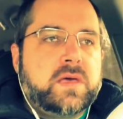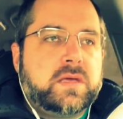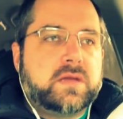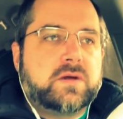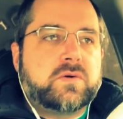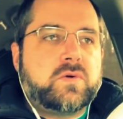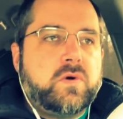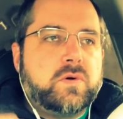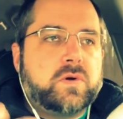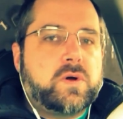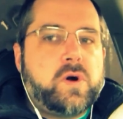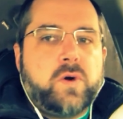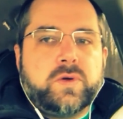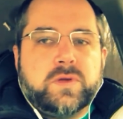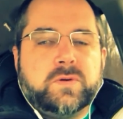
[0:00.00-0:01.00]
quote
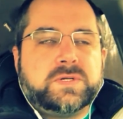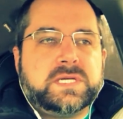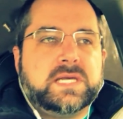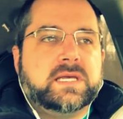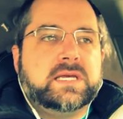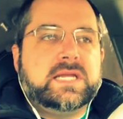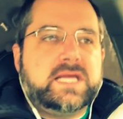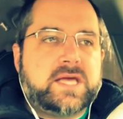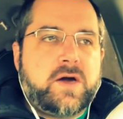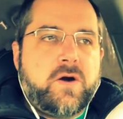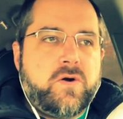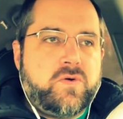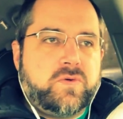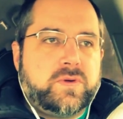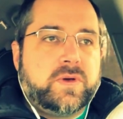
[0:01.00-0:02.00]
unquote utility
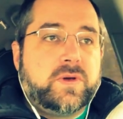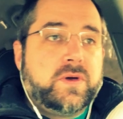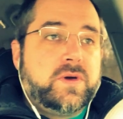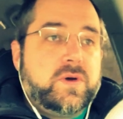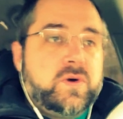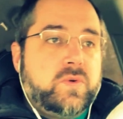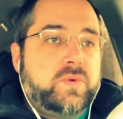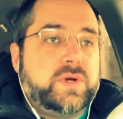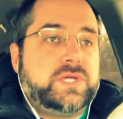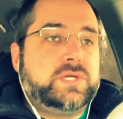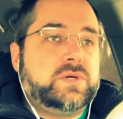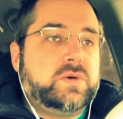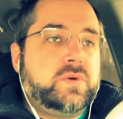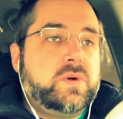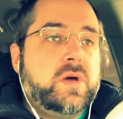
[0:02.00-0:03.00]
code would
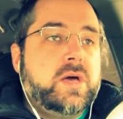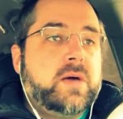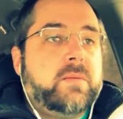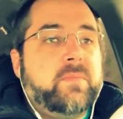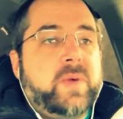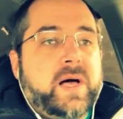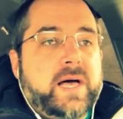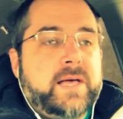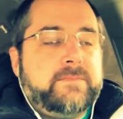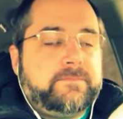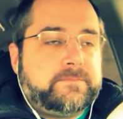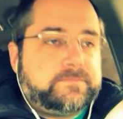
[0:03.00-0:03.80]
do, but